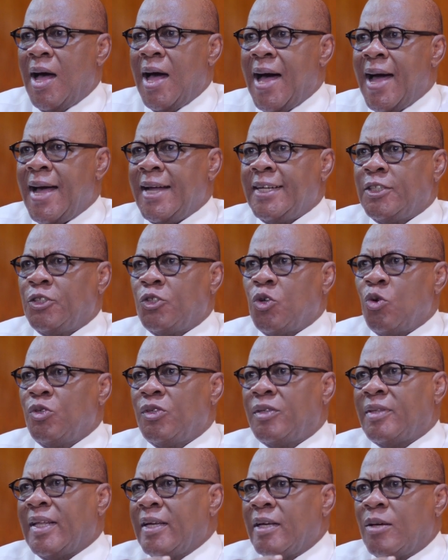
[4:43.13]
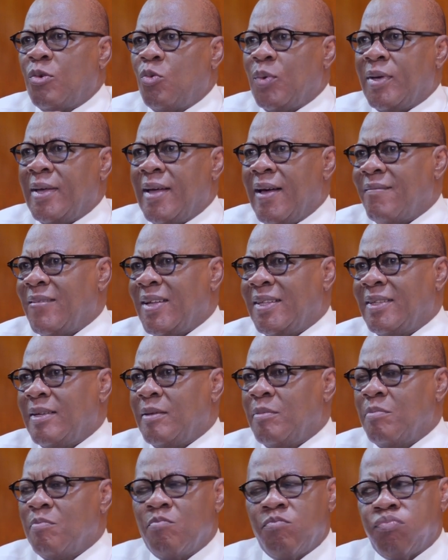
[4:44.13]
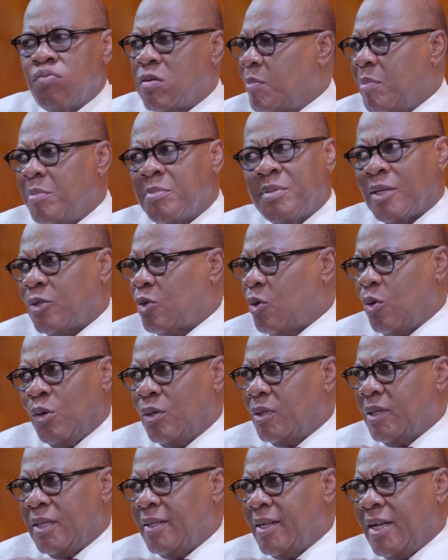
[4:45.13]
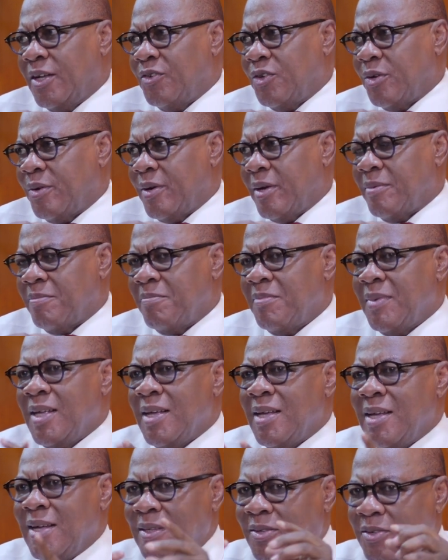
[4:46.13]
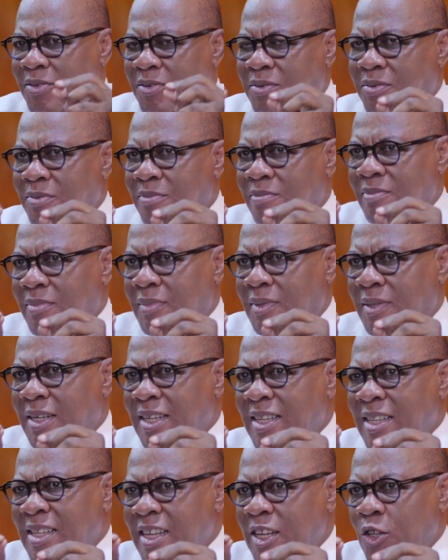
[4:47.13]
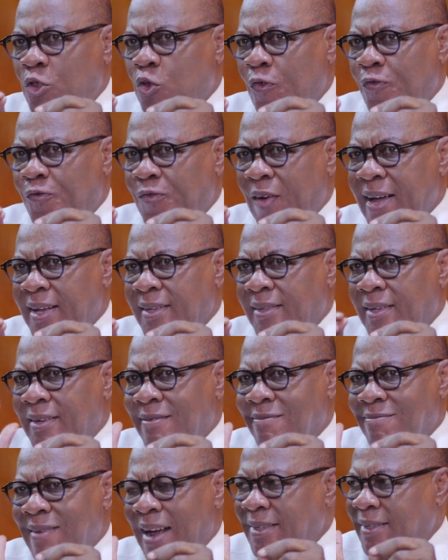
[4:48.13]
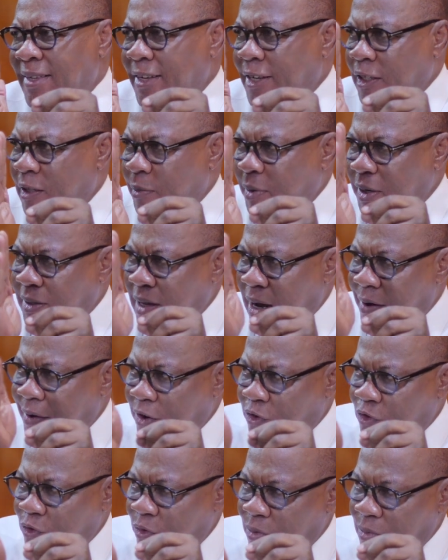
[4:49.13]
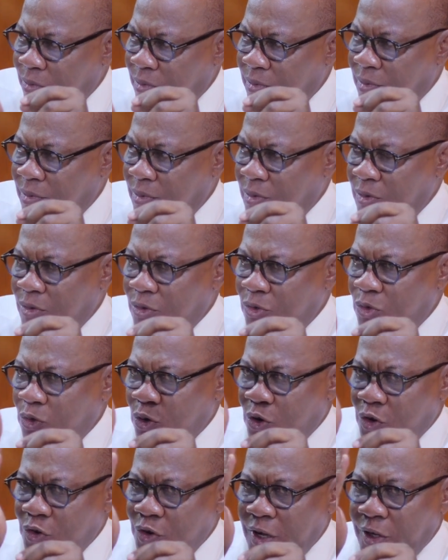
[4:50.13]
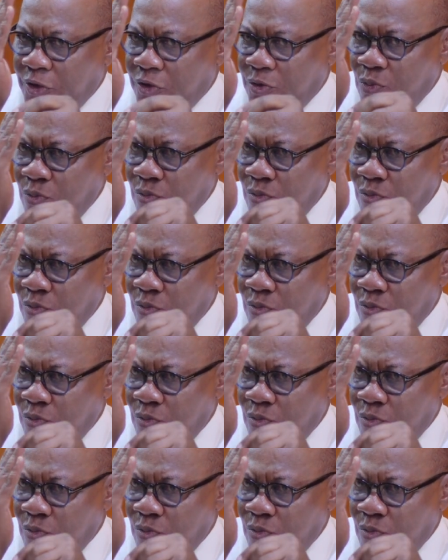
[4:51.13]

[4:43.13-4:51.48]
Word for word: I don't think we have any problems at all in Nigeria. It's the need to find the right economic direction to create